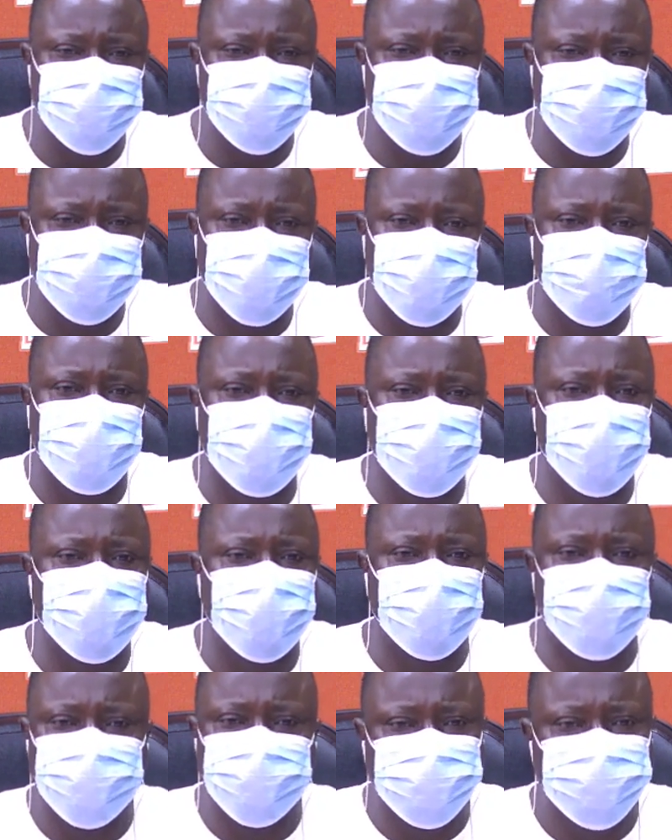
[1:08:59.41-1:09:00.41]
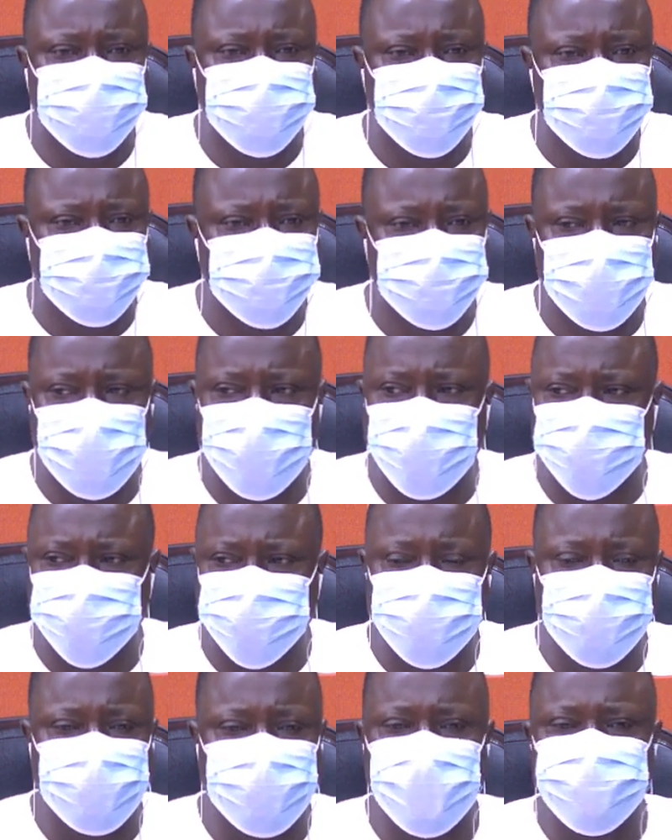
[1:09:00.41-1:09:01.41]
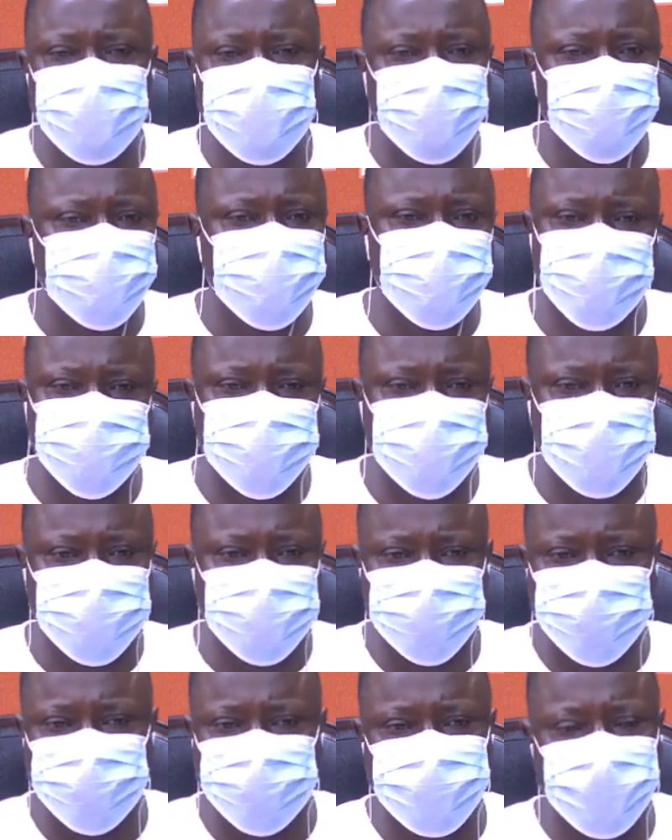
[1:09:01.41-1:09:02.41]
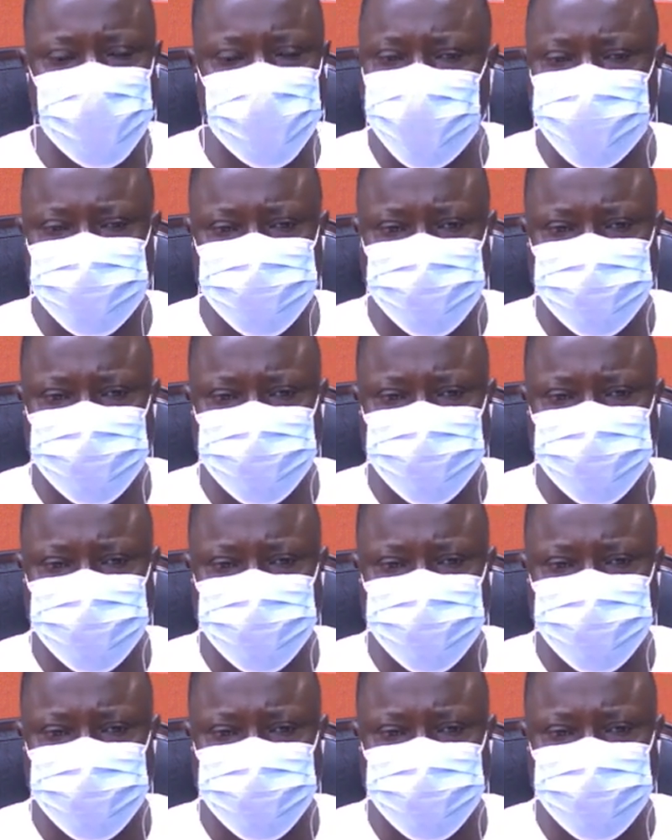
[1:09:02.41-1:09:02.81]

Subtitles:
A mobile. Now, chosen by 8 a good cuckoo, so the sofa be kind.